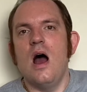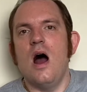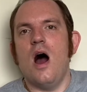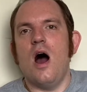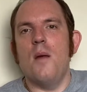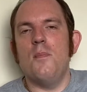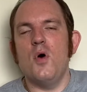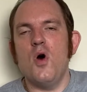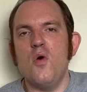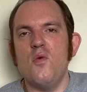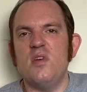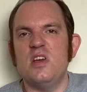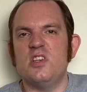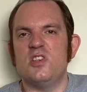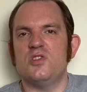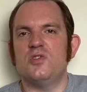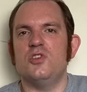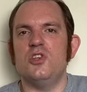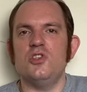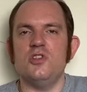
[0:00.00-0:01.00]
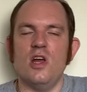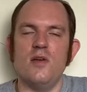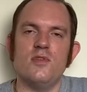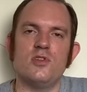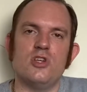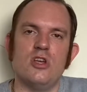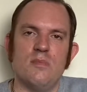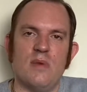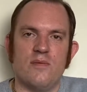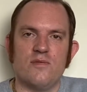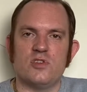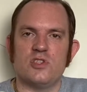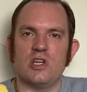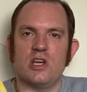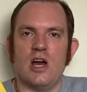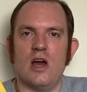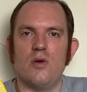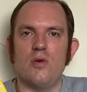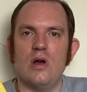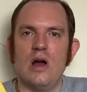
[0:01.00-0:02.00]
I bought this just over 2 months
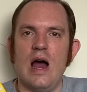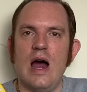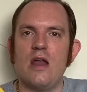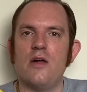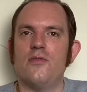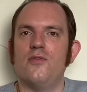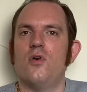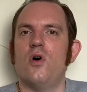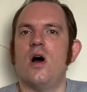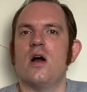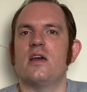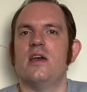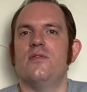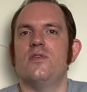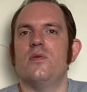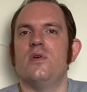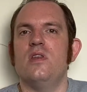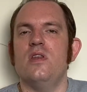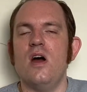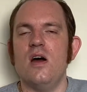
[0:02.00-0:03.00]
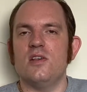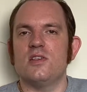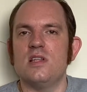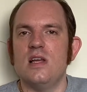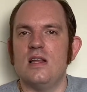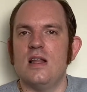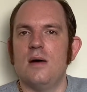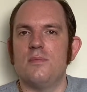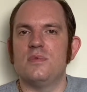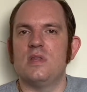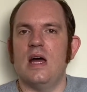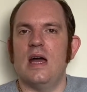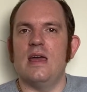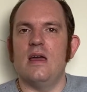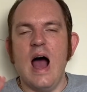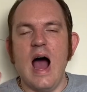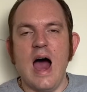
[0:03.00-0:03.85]
ago, and I thought I'd give you a nice little update,